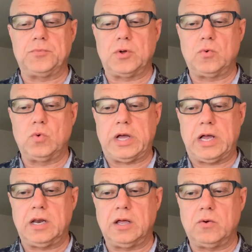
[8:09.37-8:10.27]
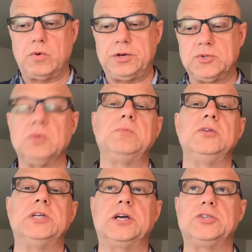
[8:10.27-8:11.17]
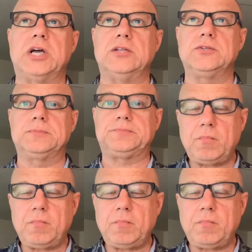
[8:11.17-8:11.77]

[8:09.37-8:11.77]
when you simply take a chance.